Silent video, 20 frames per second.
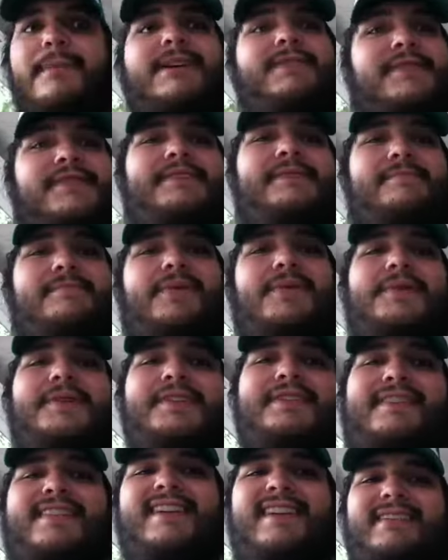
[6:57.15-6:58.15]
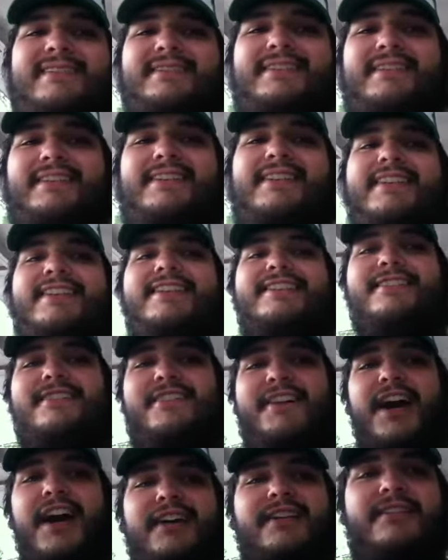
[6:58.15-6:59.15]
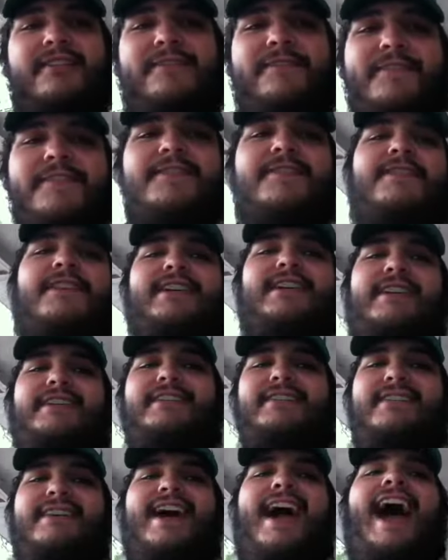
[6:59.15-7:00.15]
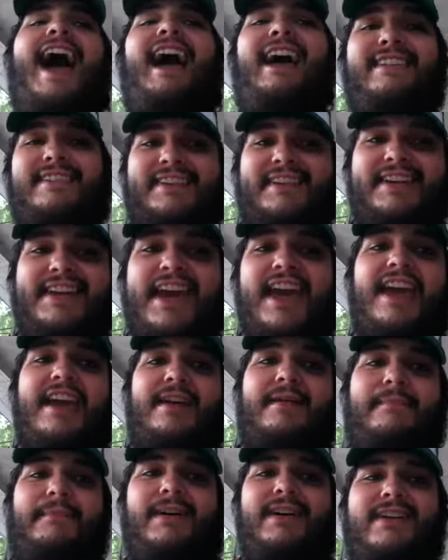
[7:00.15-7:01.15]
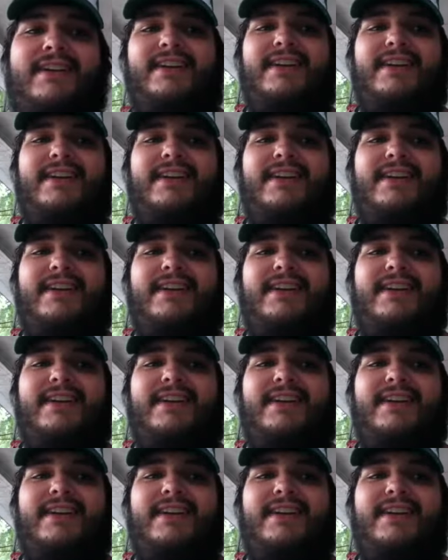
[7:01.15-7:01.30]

most important thing. Kung Fury has a game.